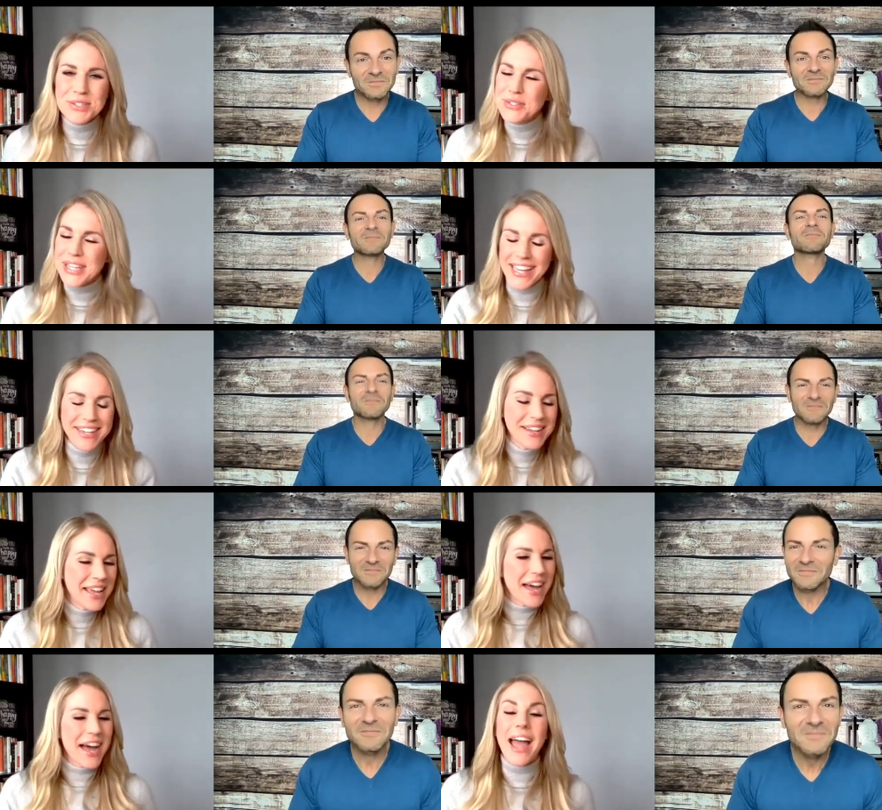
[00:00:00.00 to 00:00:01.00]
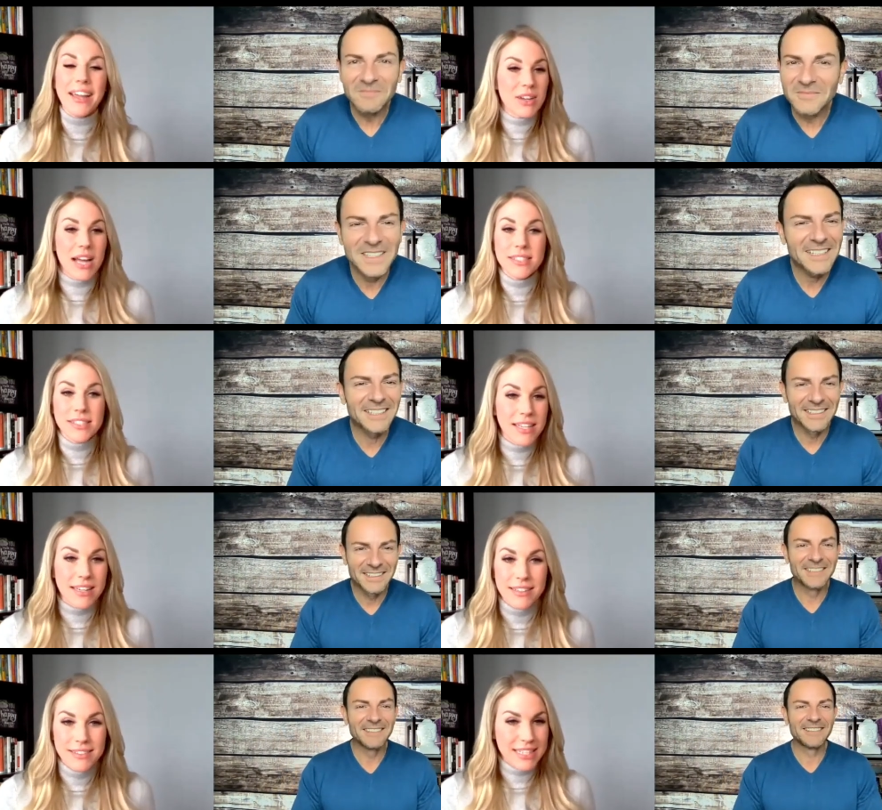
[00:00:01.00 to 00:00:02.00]
Speaker 1: routine. I I see
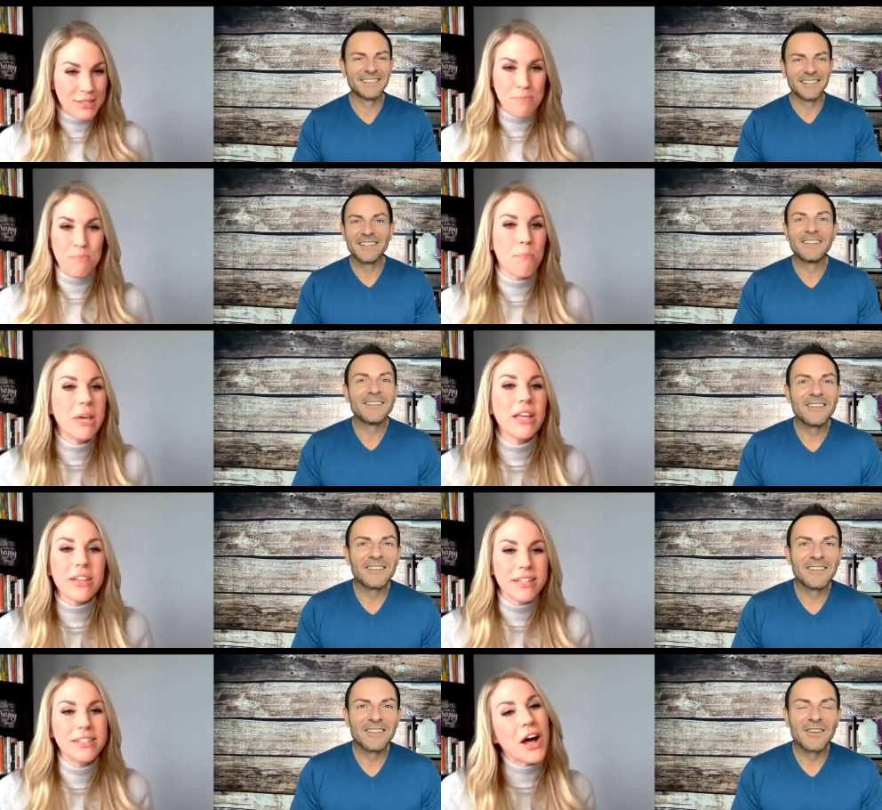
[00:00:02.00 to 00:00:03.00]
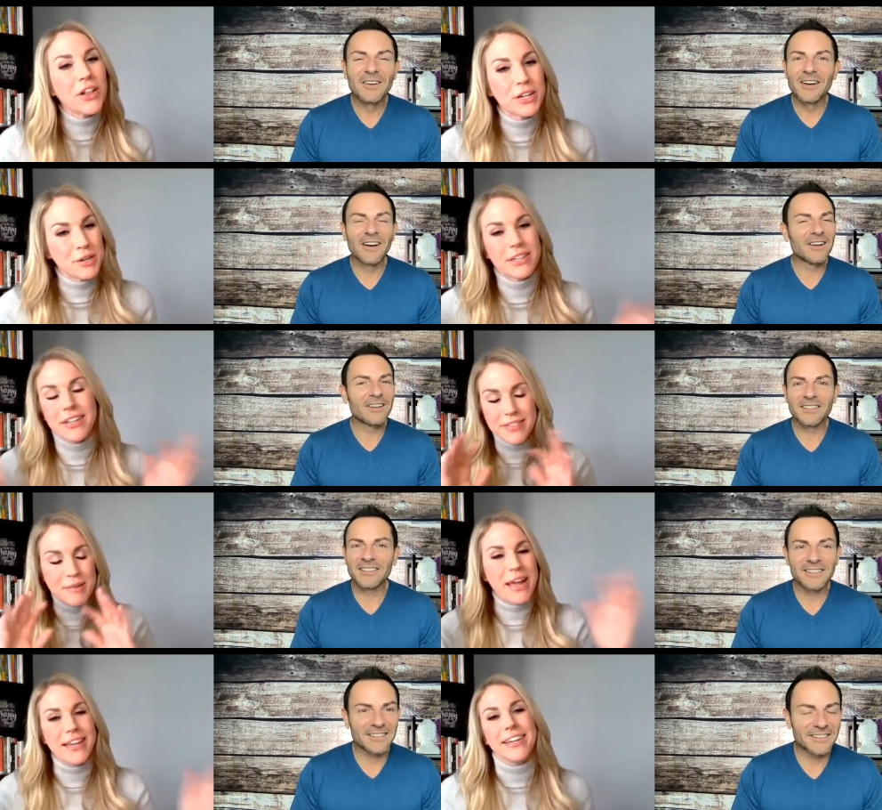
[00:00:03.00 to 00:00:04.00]
it. It's million dollar in the
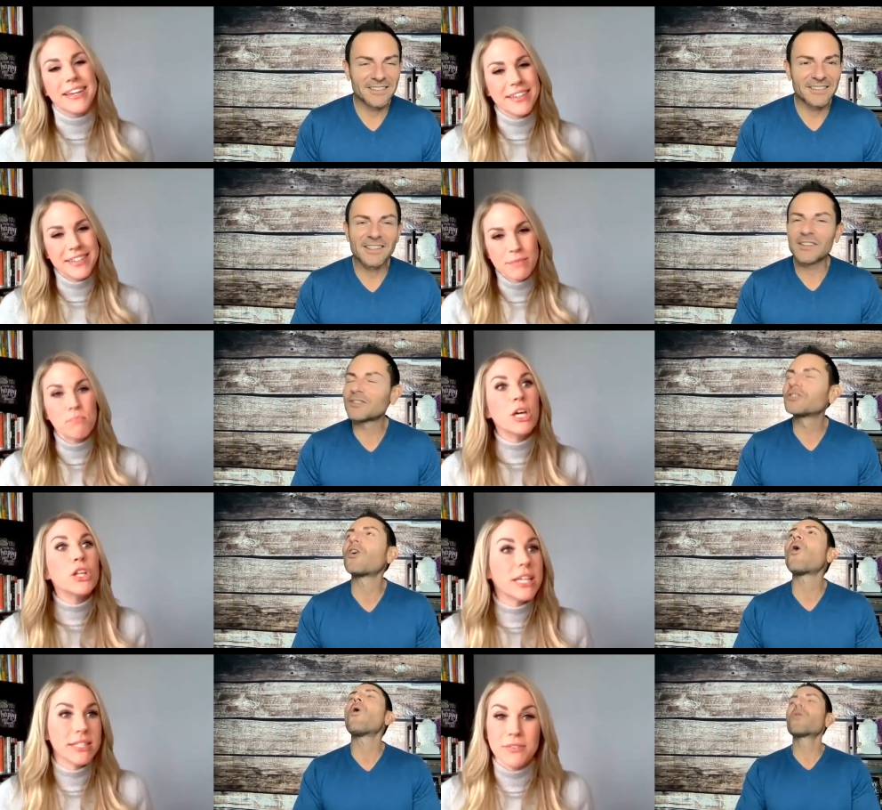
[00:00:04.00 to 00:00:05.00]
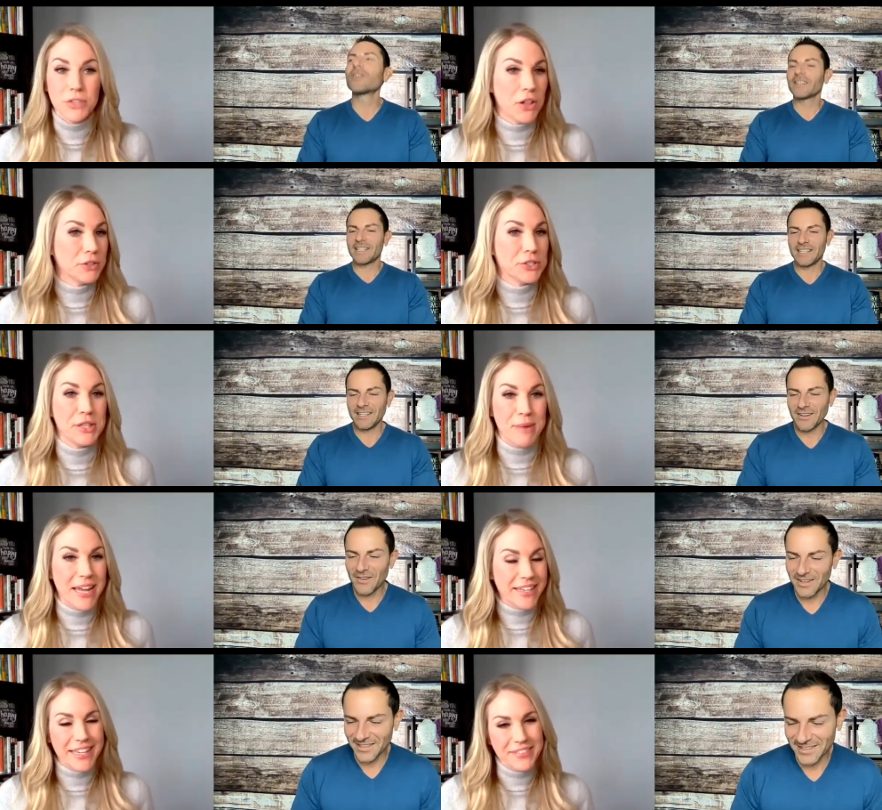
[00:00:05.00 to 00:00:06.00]
making. Millions of dollars in the
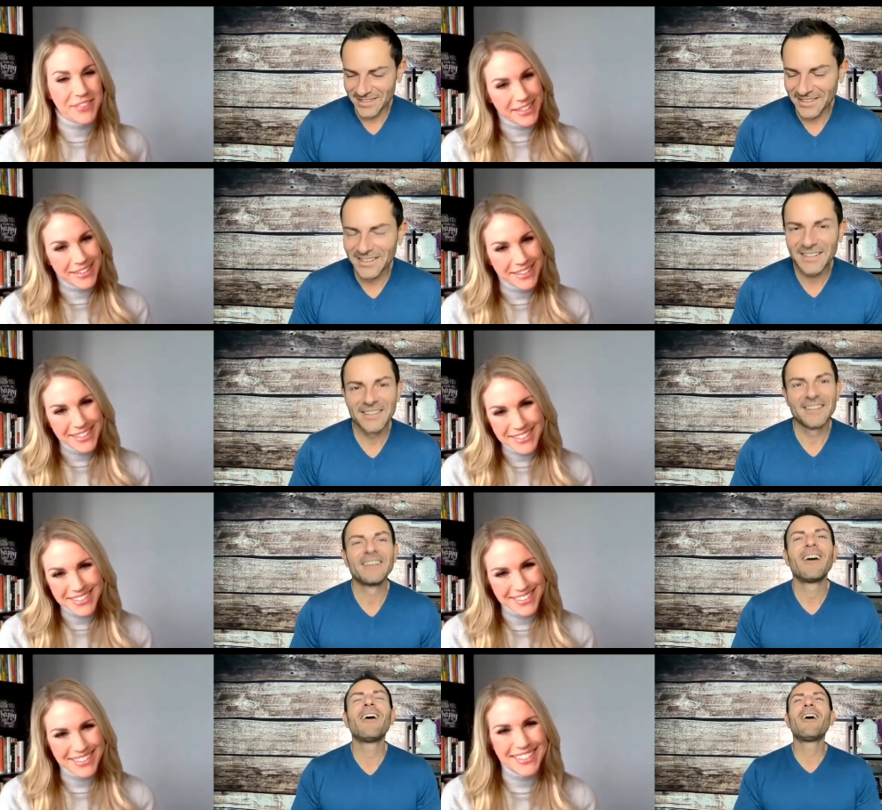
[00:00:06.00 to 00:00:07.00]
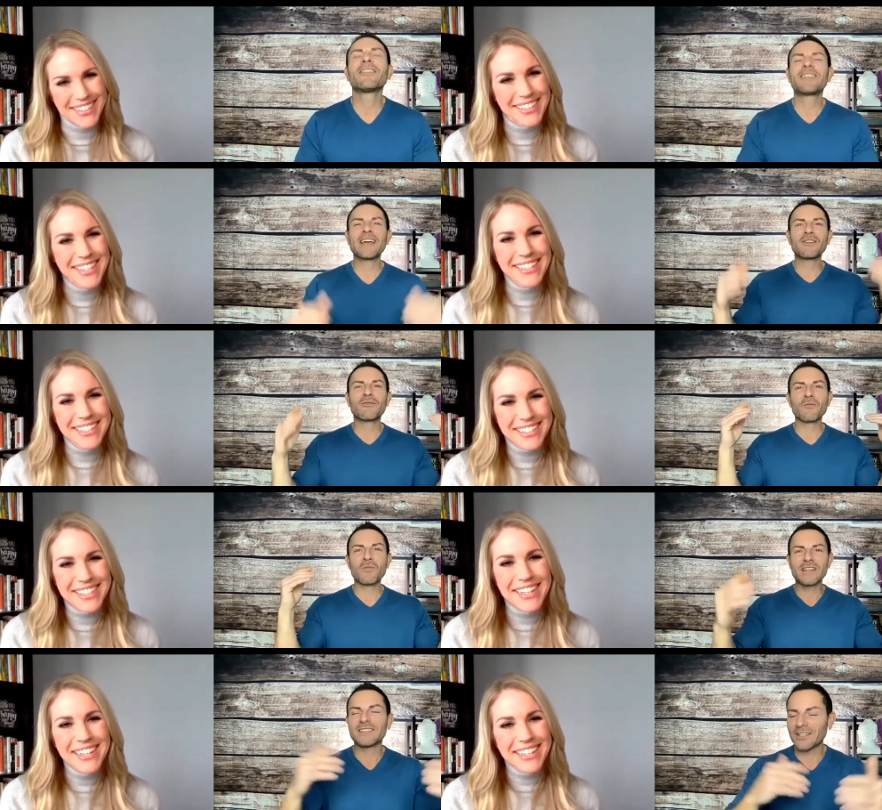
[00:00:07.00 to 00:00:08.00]
making,
Speaker 2: even. Uh, thank you for
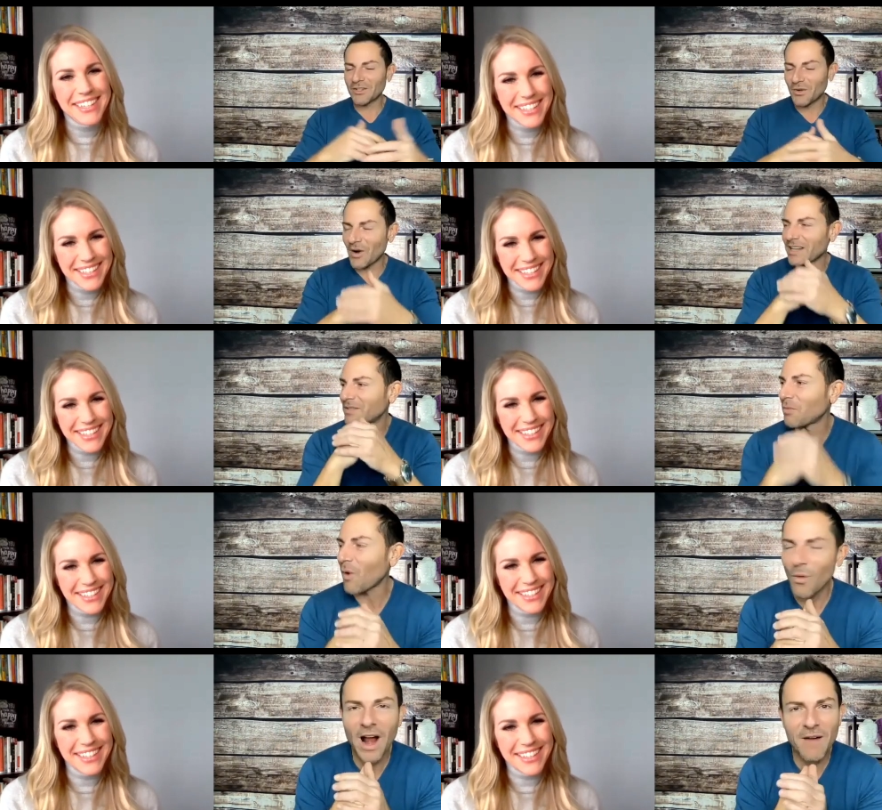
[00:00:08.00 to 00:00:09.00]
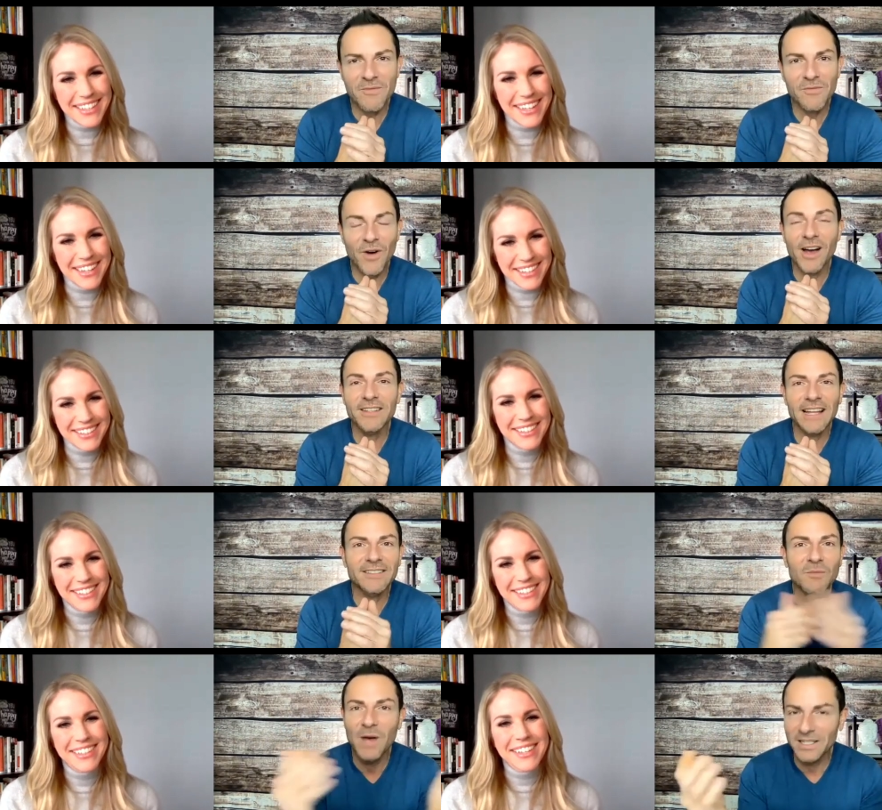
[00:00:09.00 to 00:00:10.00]
being such a great sport. We're having fun. That's
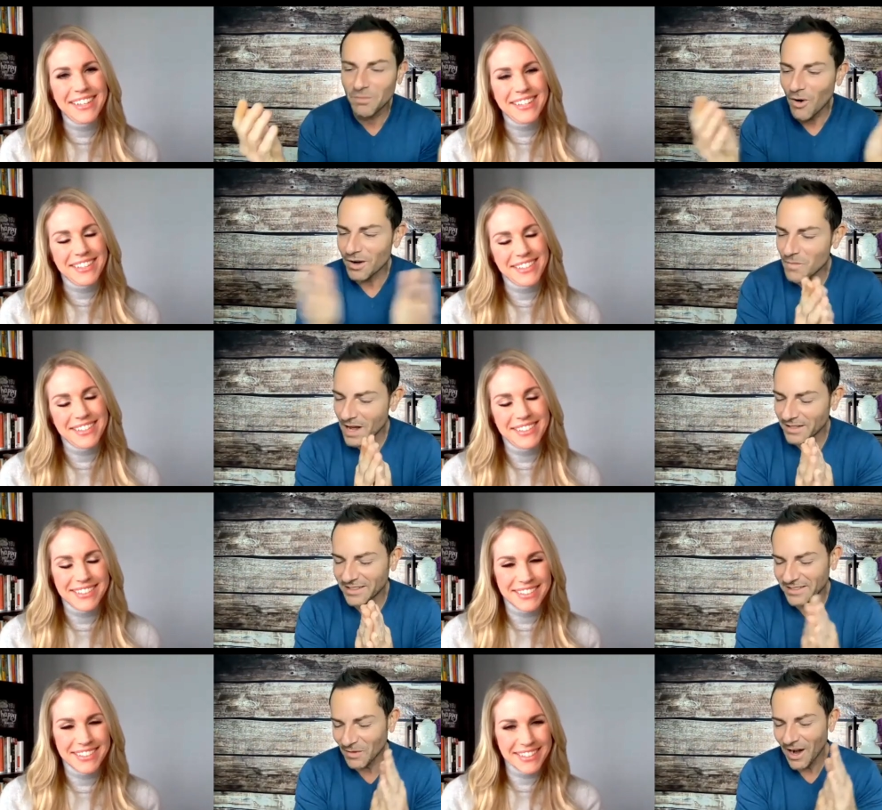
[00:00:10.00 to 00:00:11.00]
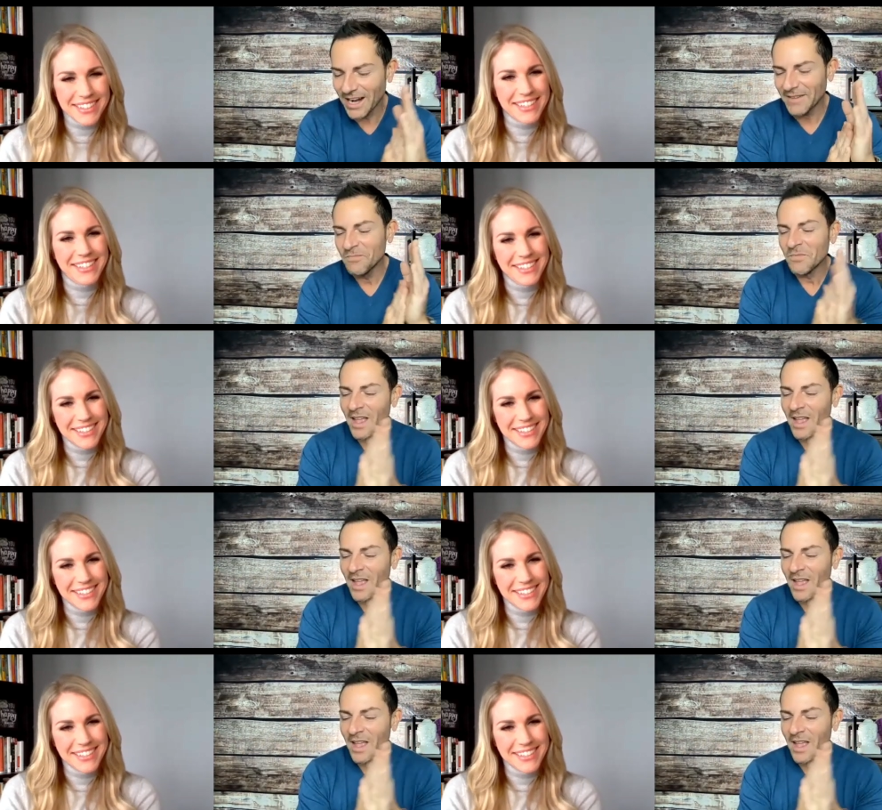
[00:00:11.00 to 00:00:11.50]
the best part about this, right?